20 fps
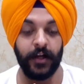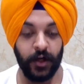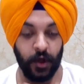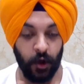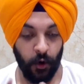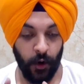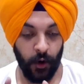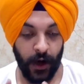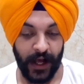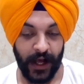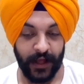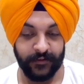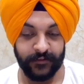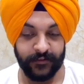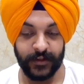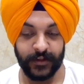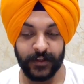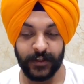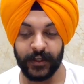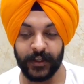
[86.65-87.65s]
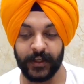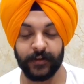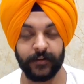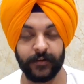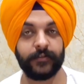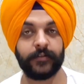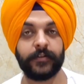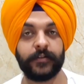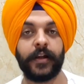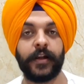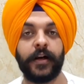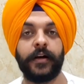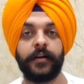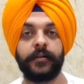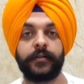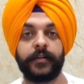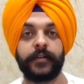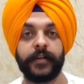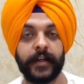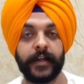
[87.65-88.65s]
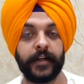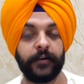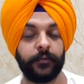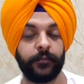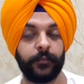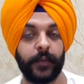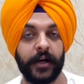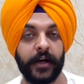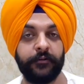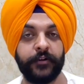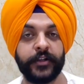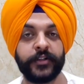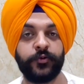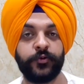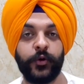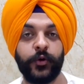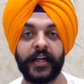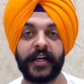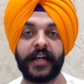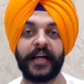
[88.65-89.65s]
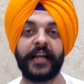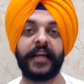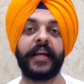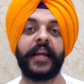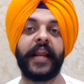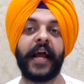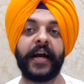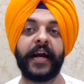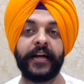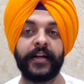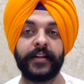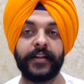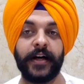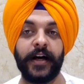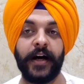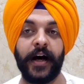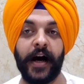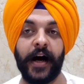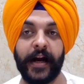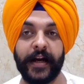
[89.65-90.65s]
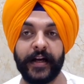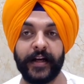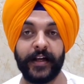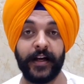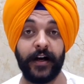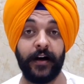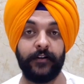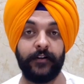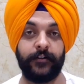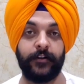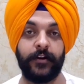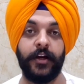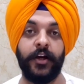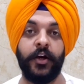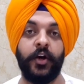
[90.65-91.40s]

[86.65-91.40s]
Cohesion is a thing by which we connect the ideas.